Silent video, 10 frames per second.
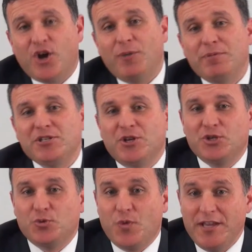a copy is on
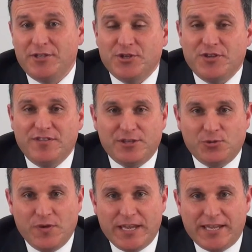its way to you this
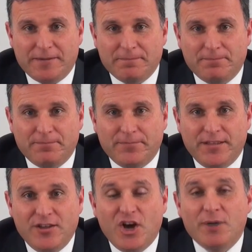week.
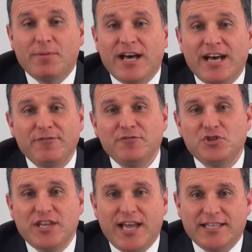On behalf of
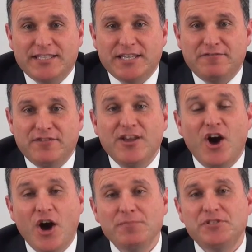GRTV,
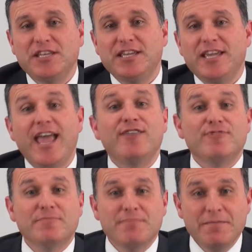I'm Ziggy, and
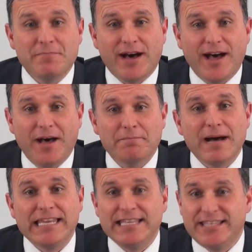remember,
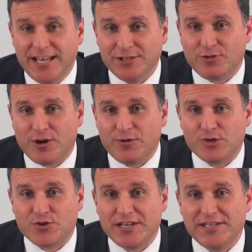money does grow on
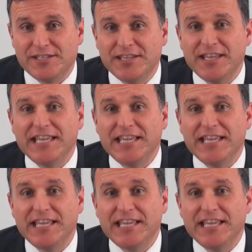trees.